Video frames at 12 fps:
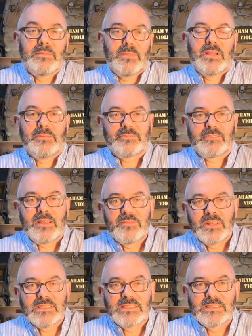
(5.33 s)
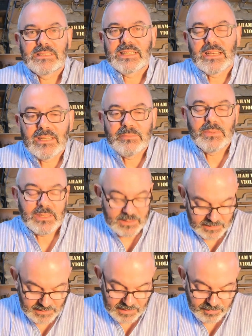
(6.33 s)
my name's Vincent. I'm
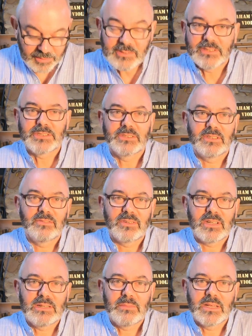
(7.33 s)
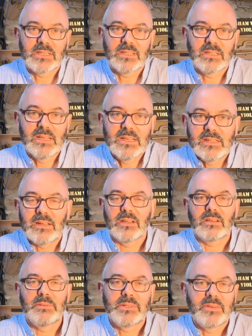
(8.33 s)
a musician and violin maker. I'm
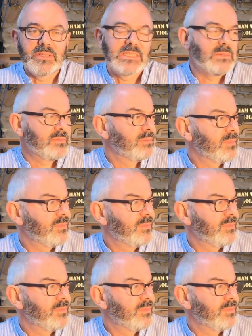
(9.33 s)
going to be doing some